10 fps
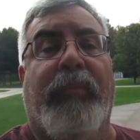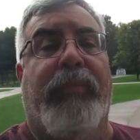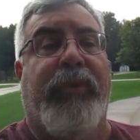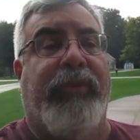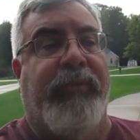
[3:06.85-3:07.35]

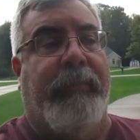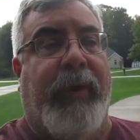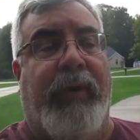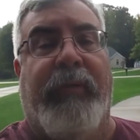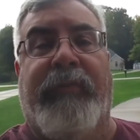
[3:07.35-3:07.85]
bridge
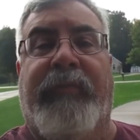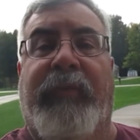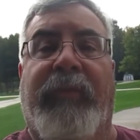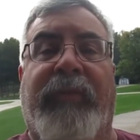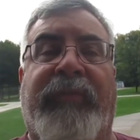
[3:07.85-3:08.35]
apart
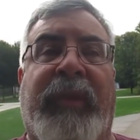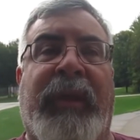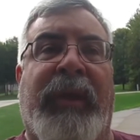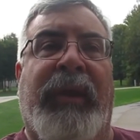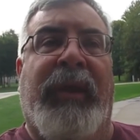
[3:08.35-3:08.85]
first.
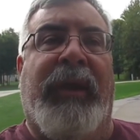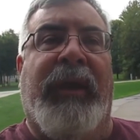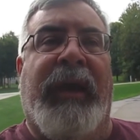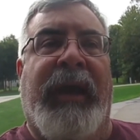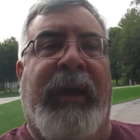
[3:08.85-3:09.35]

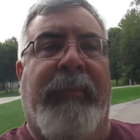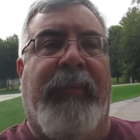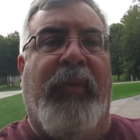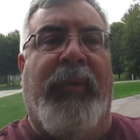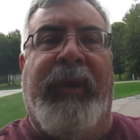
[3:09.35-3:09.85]

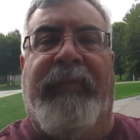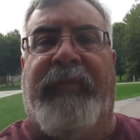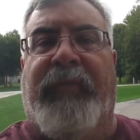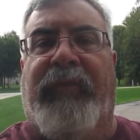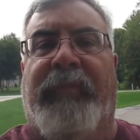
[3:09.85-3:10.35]
When I
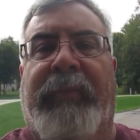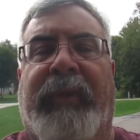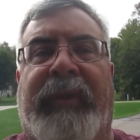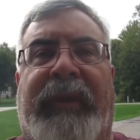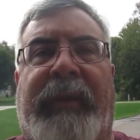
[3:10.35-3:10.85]
first
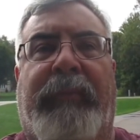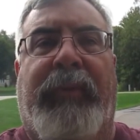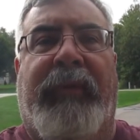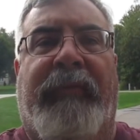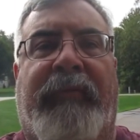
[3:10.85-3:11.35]
built it, I
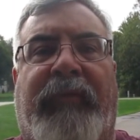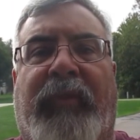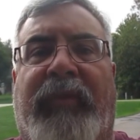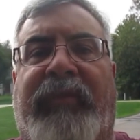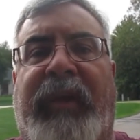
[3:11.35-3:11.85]
put
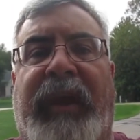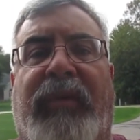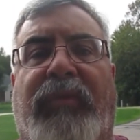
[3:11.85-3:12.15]
4 sono